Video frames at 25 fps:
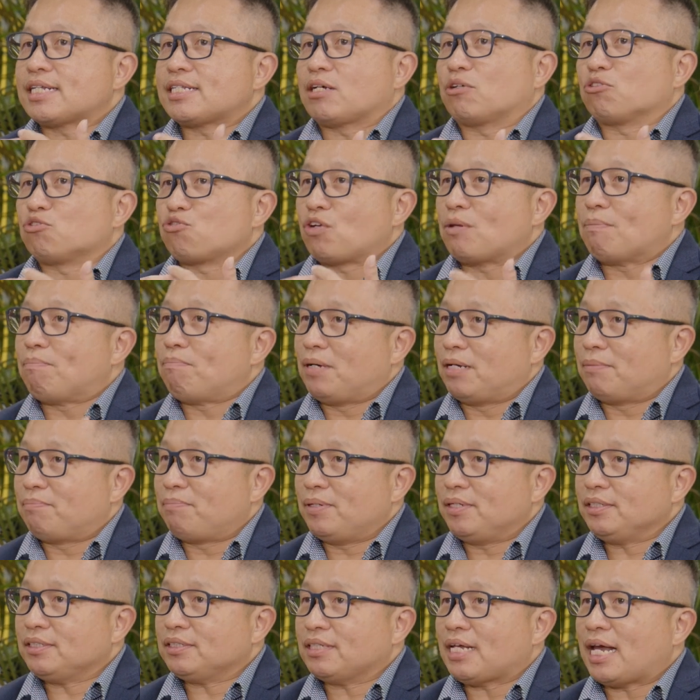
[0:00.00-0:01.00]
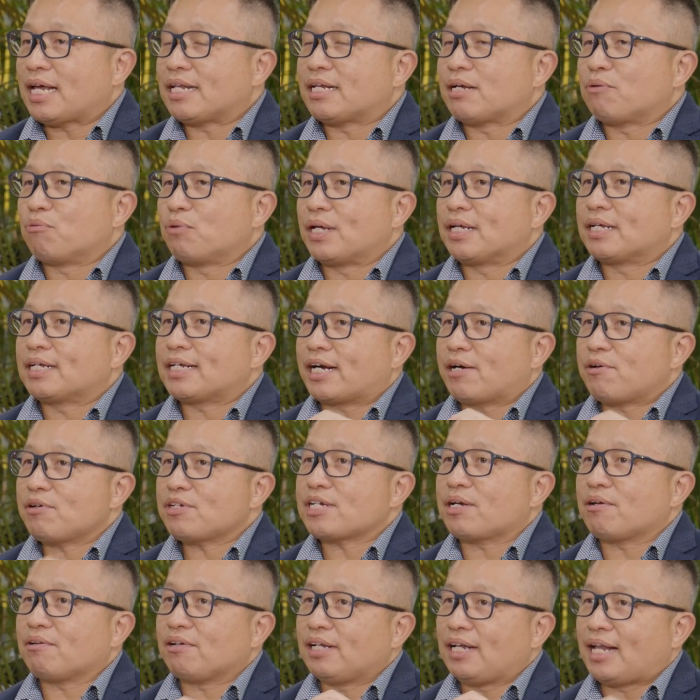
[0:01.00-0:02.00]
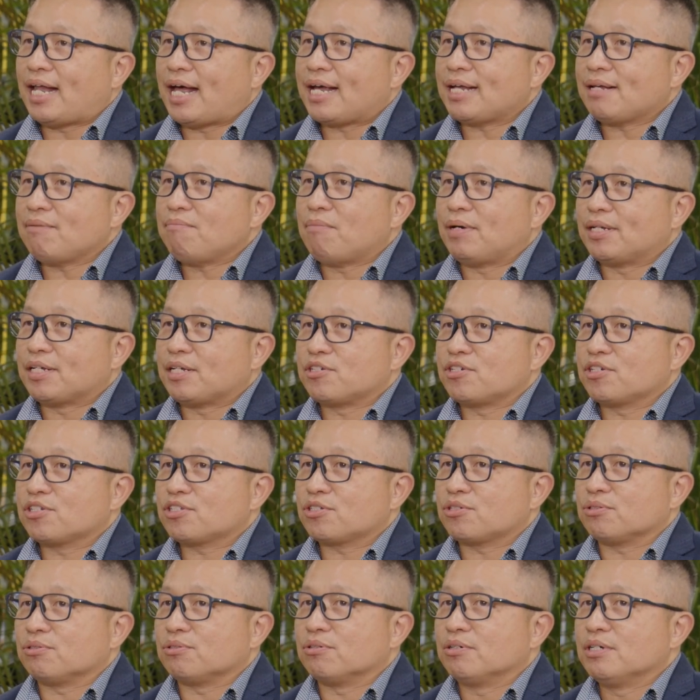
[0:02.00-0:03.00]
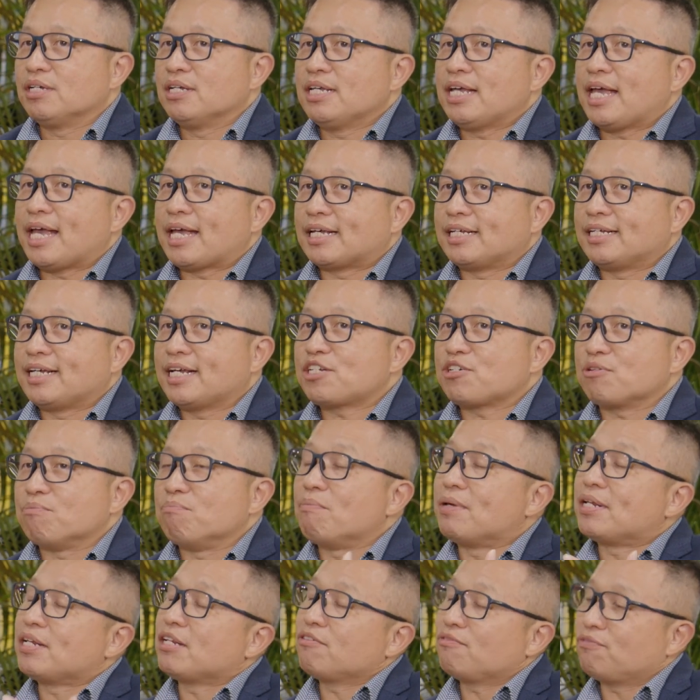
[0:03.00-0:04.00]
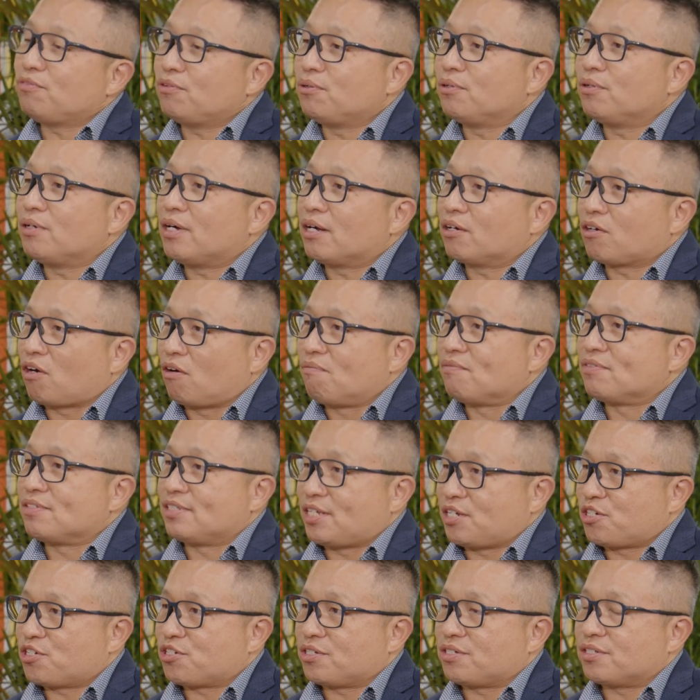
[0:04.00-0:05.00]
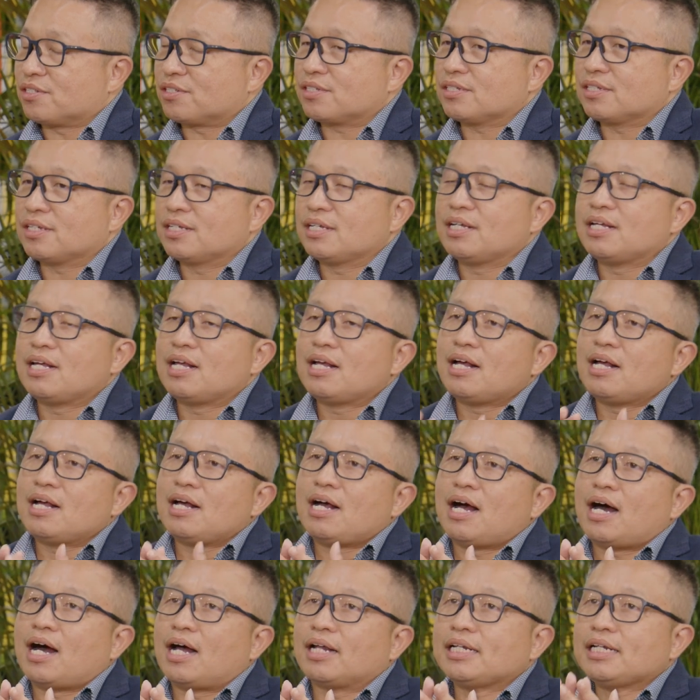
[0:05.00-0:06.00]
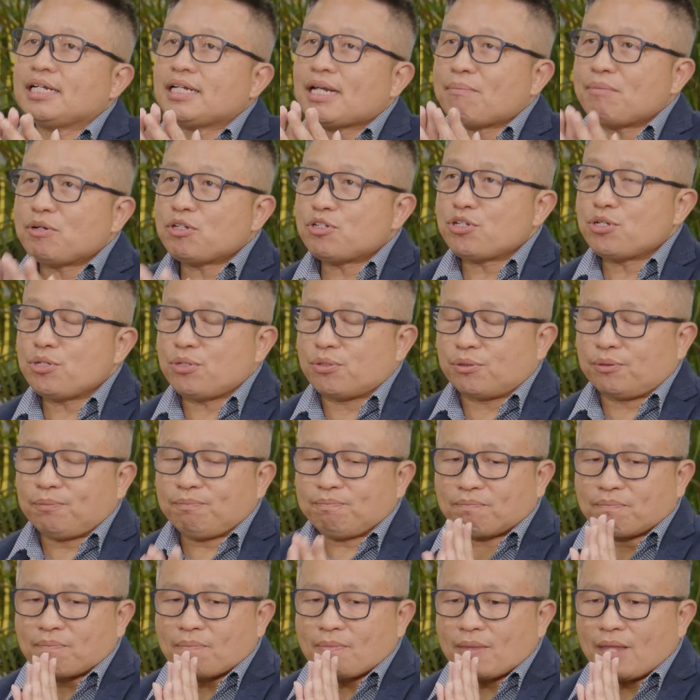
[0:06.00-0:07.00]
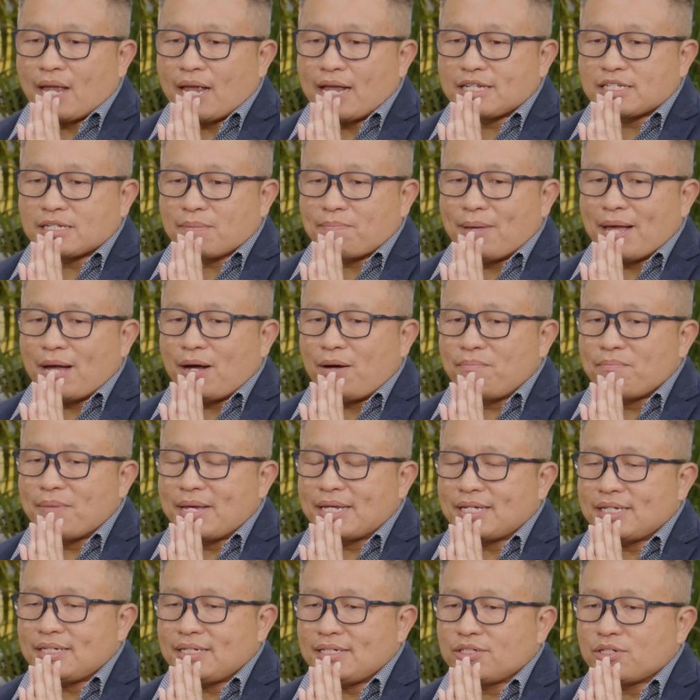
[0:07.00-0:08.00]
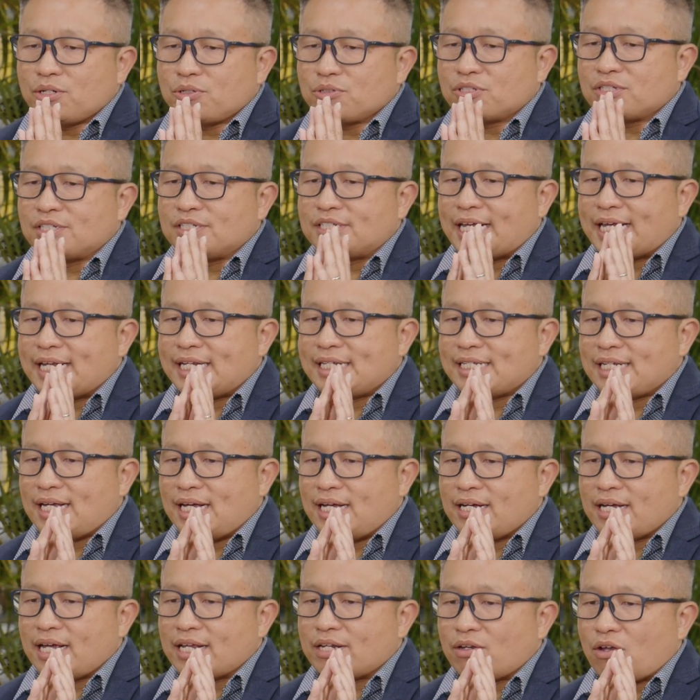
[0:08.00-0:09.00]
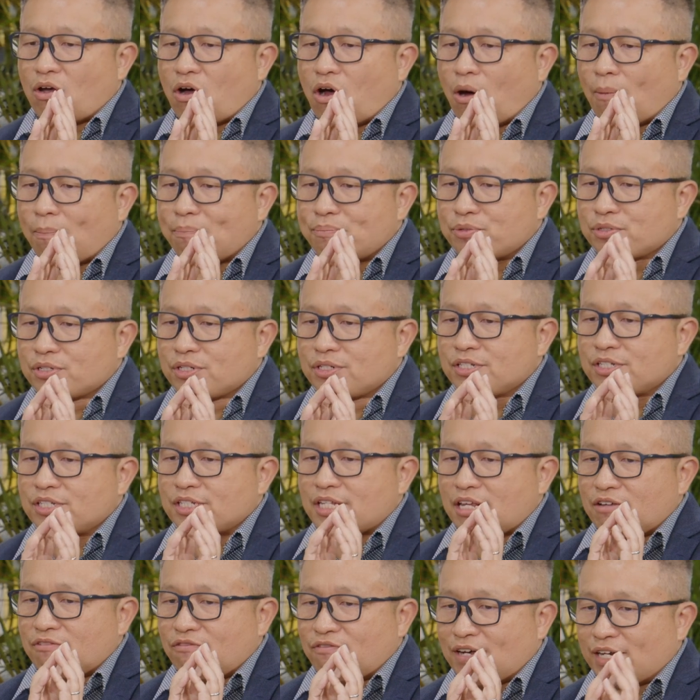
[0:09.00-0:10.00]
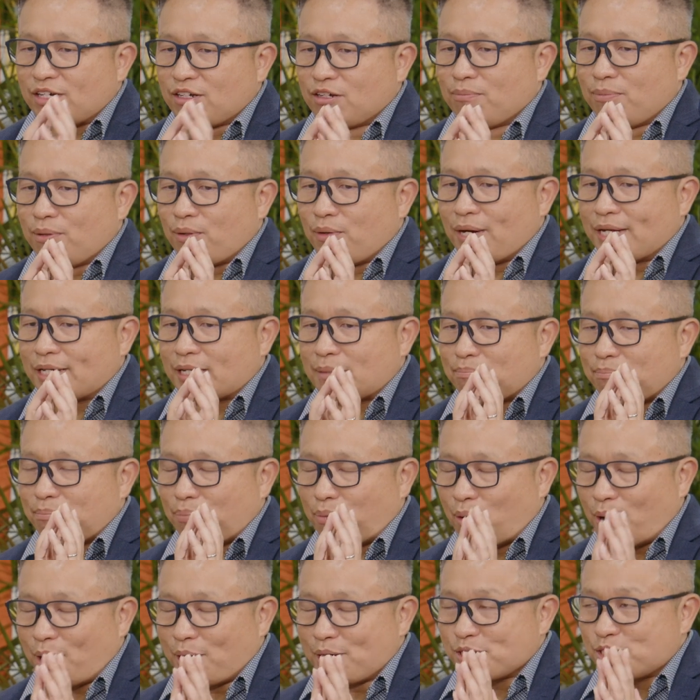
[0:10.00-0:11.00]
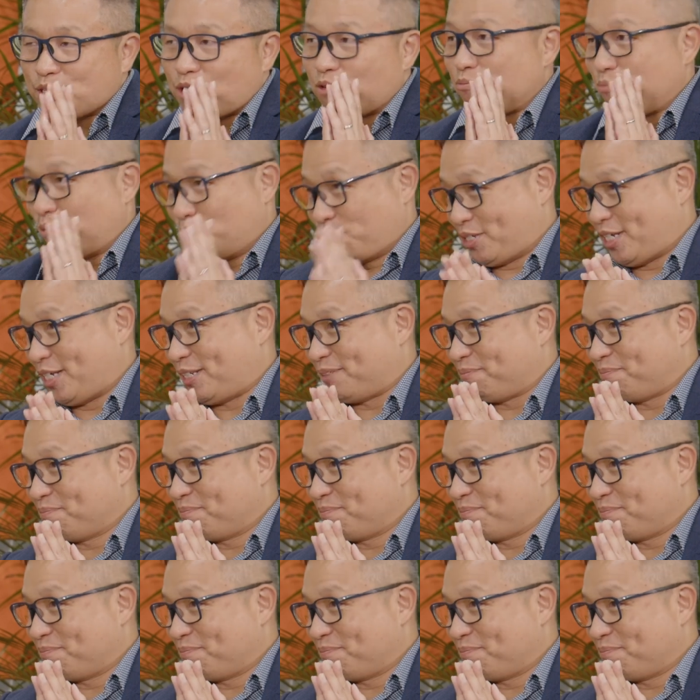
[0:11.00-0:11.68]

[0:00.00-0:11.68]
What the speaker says: our trip purpose and that we encourage our line managers to engage in meaningful conversations. I think number two is about making those data and options available at the point of booking